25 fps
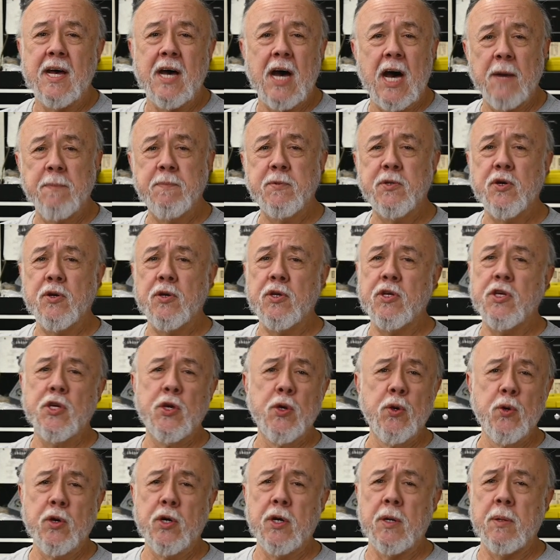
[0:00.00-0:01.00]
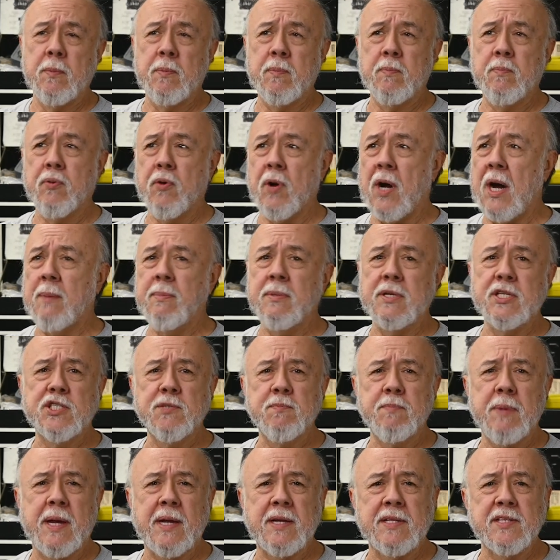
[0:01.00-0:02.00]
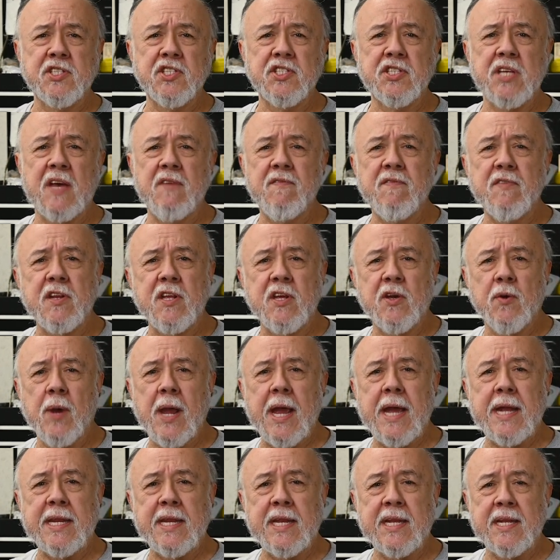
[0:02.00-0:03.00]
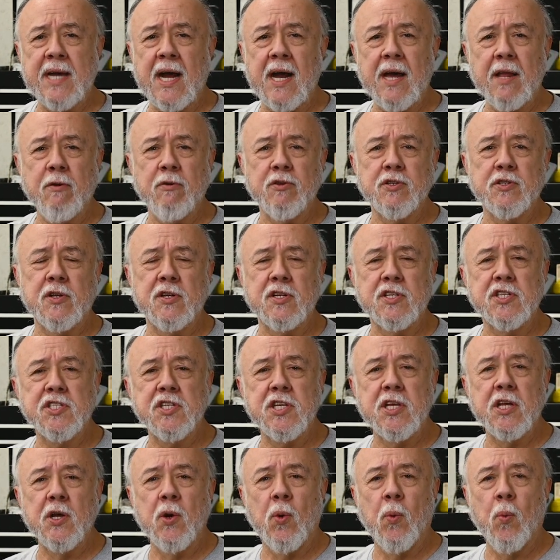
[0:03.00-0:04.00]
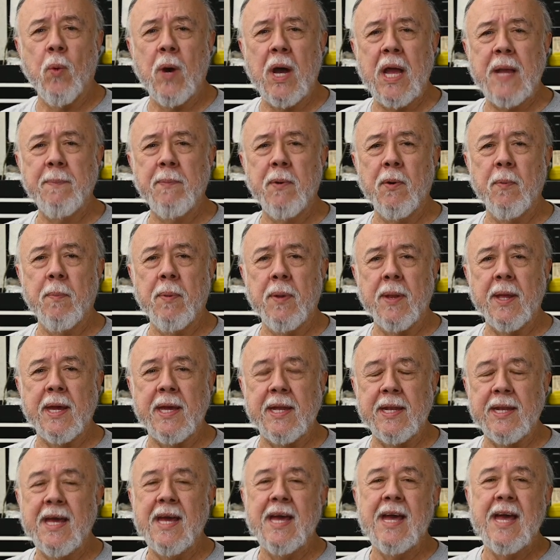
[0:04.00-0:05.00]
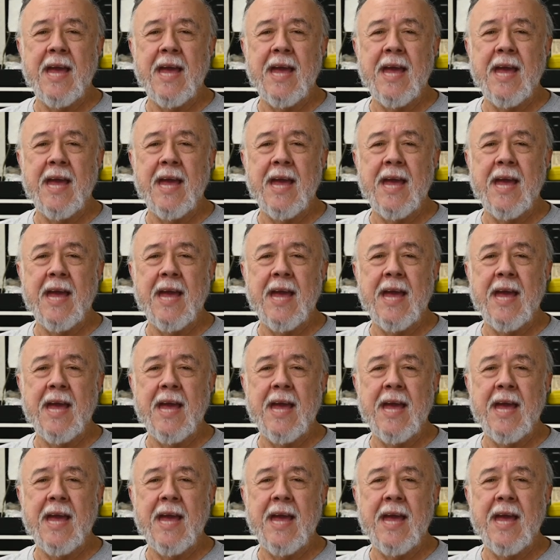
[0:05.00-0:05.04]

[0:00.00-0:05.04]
up to you could probably spend $70 or $80 on a single wiper blade.